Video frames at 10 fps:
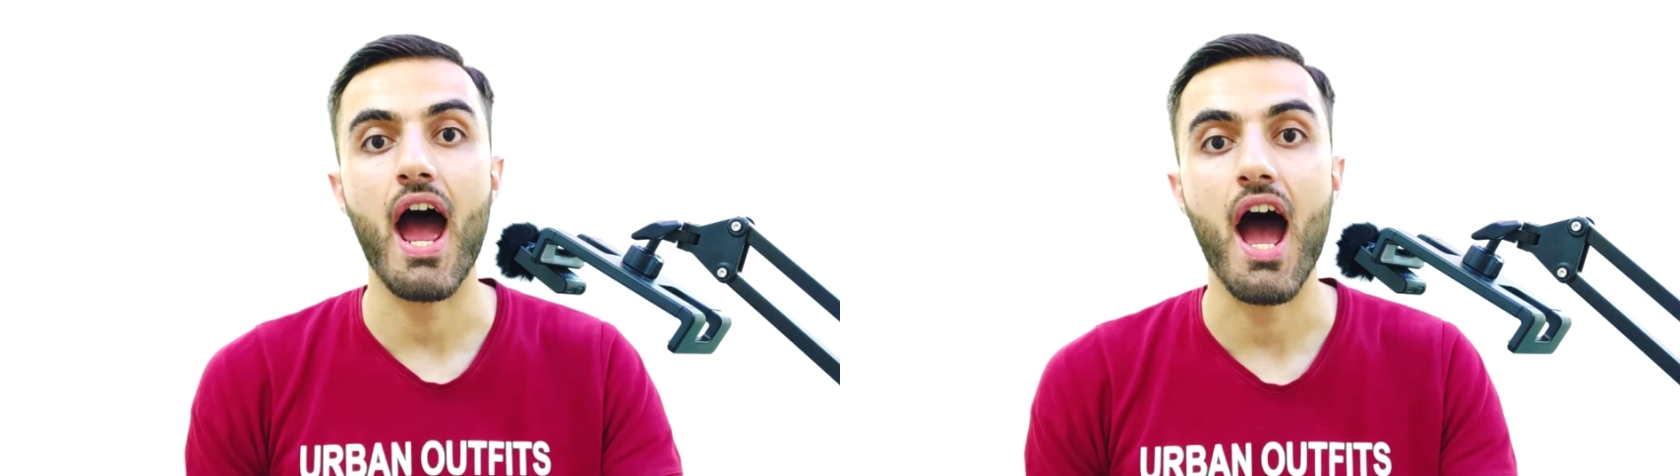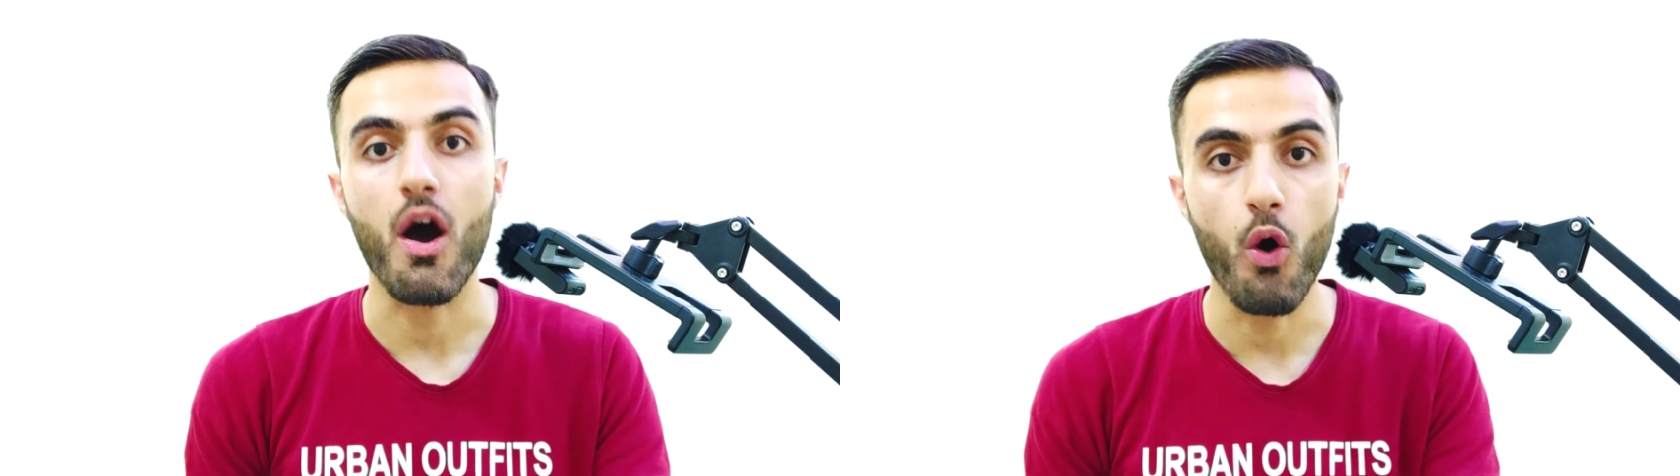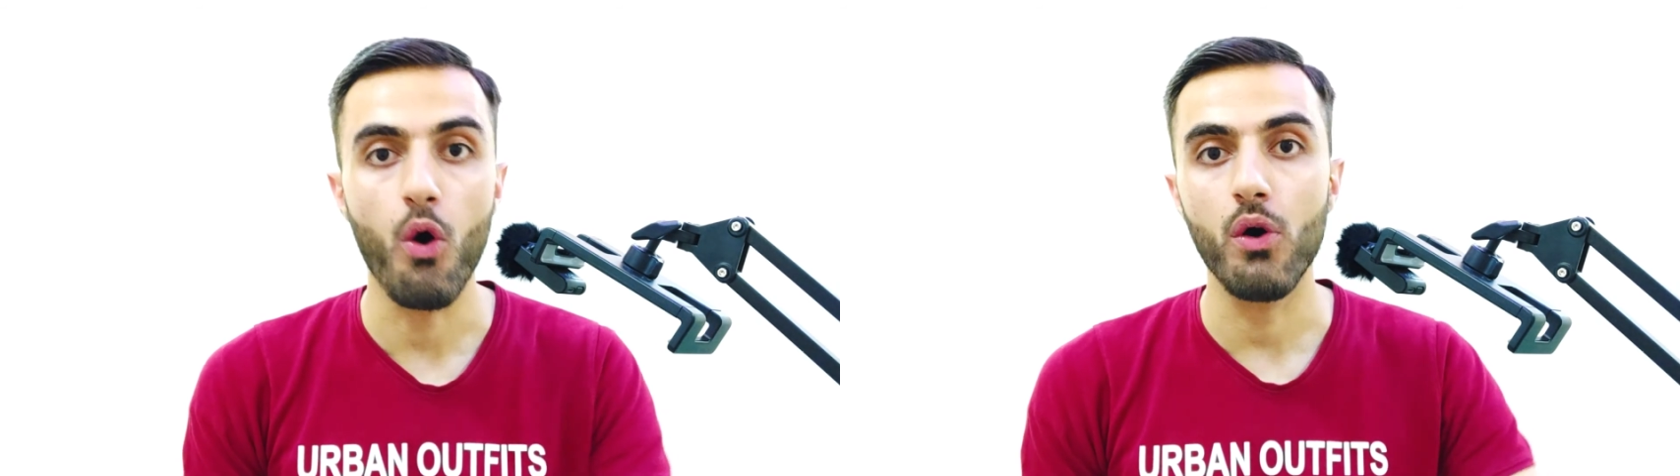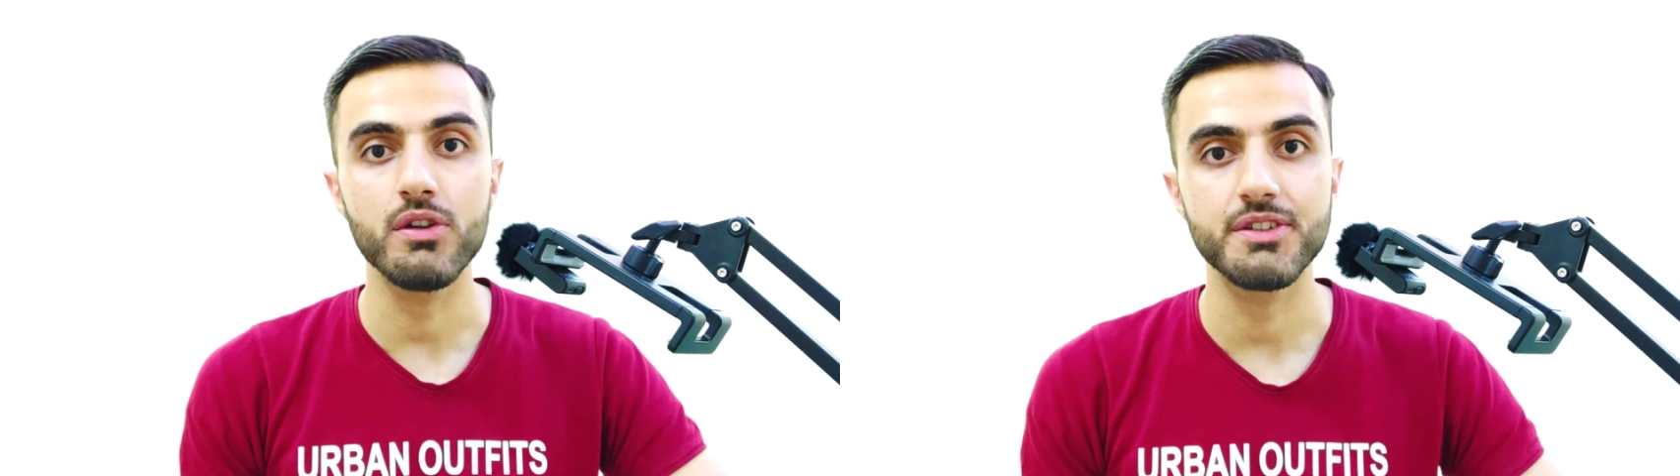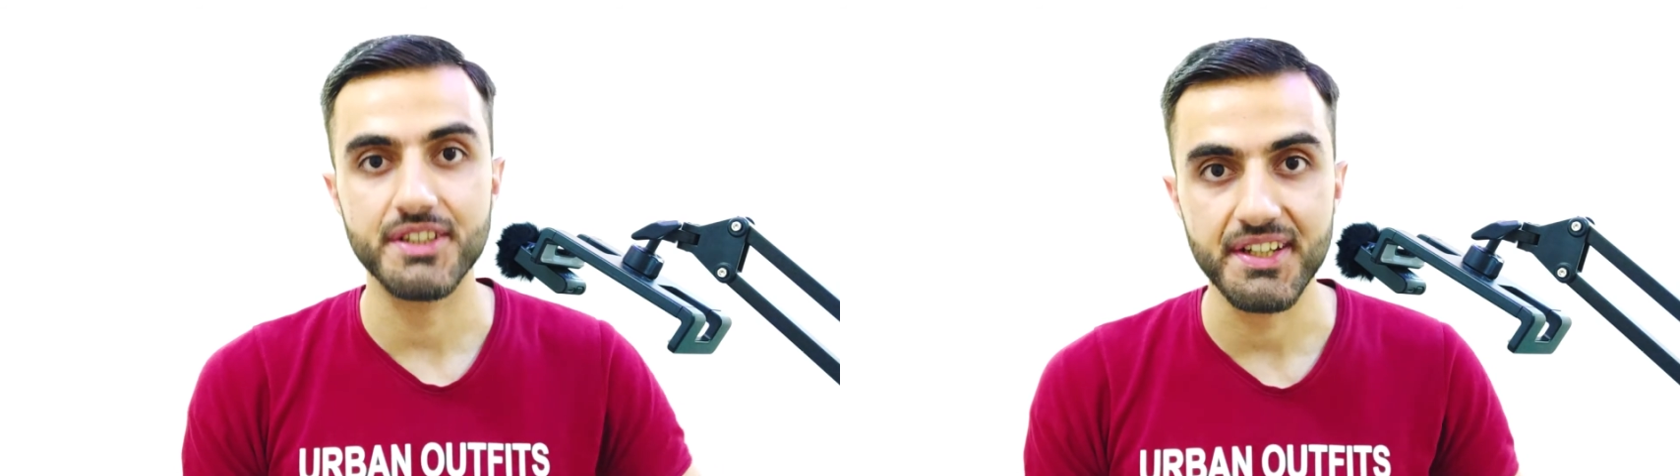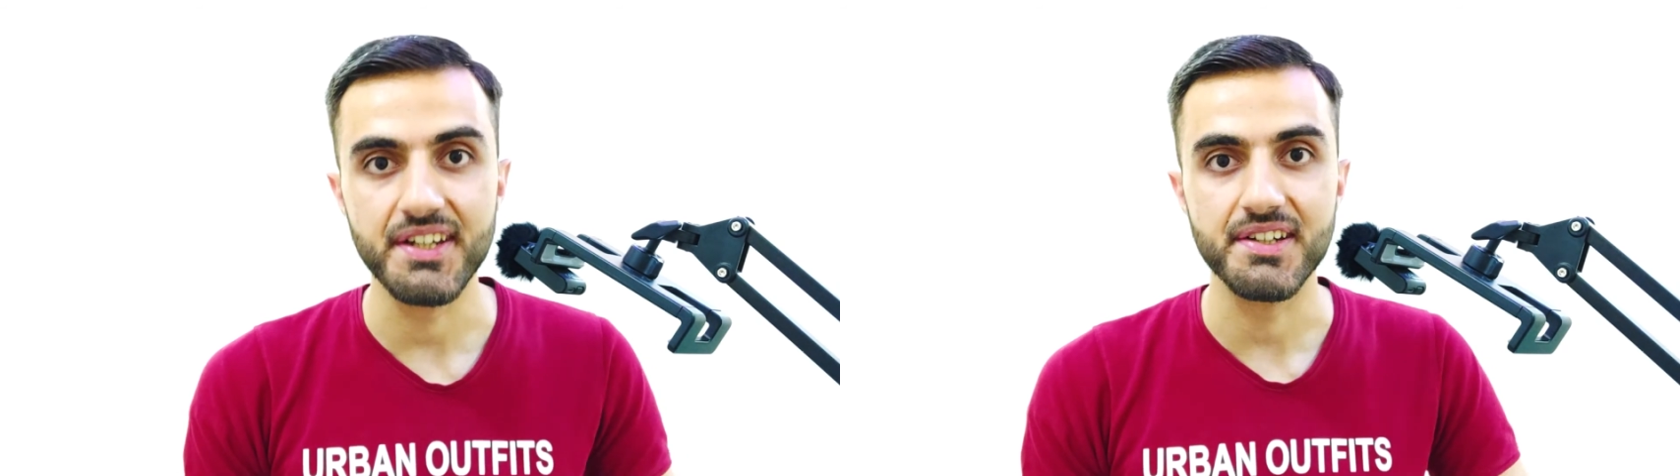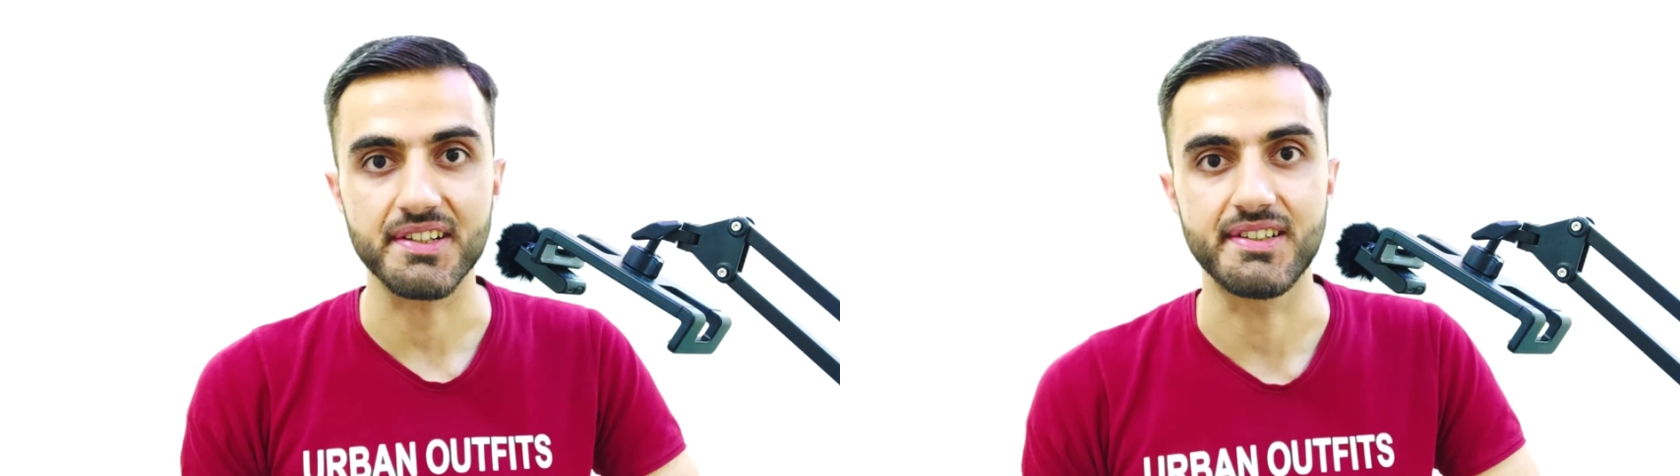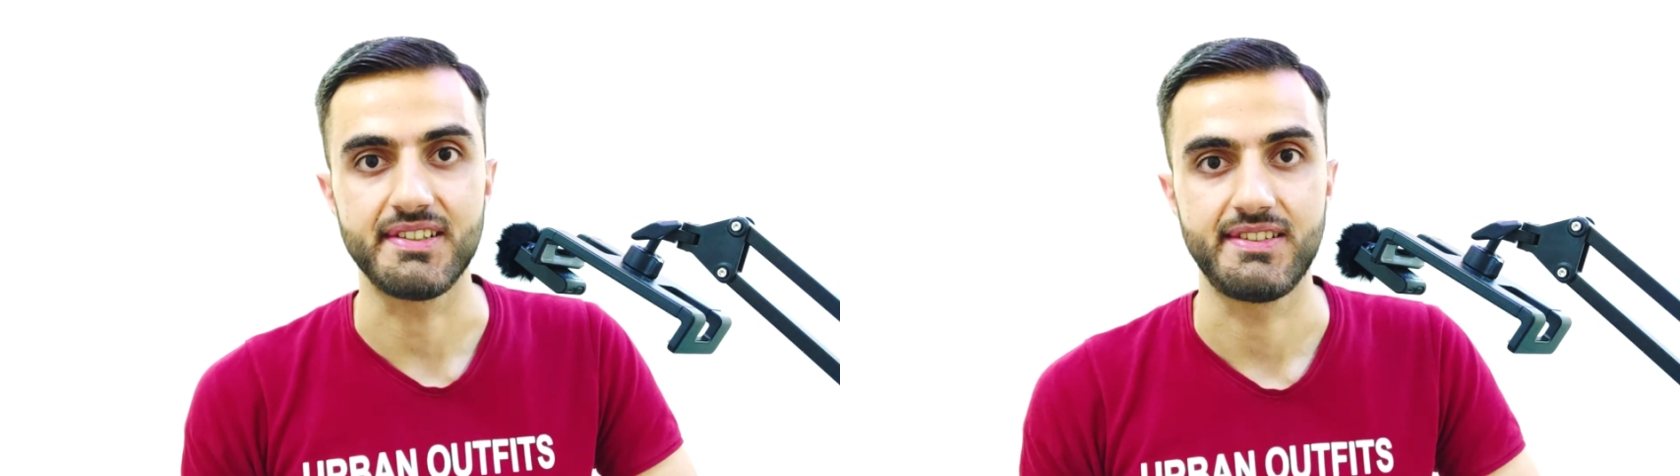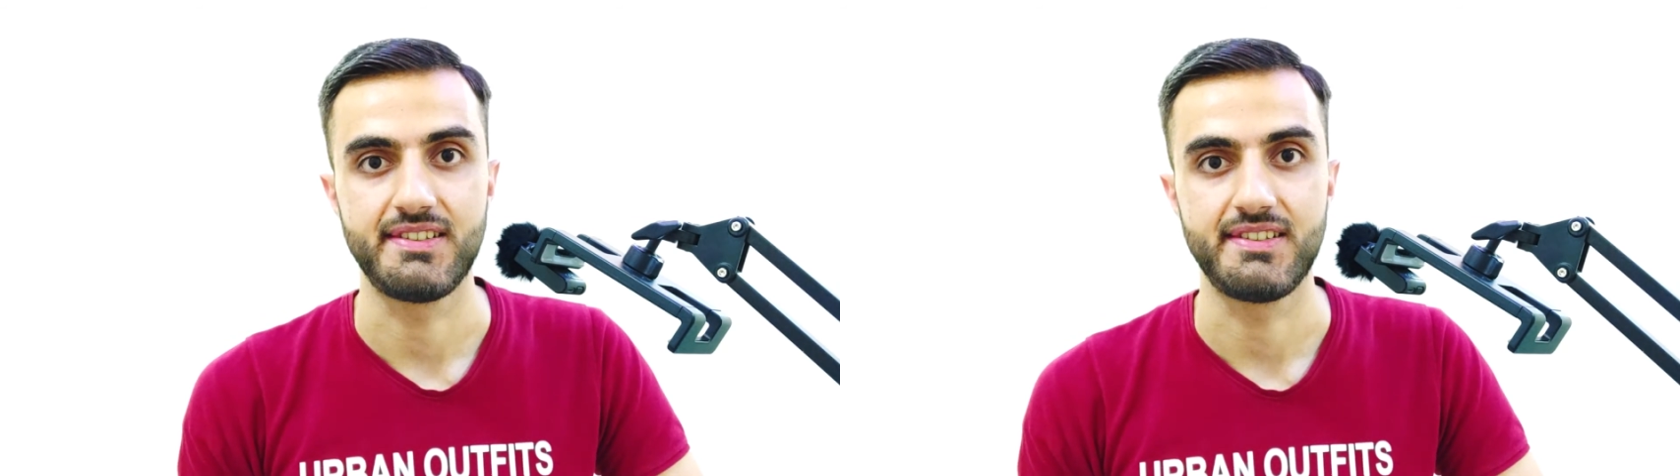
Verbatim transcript: a whole year?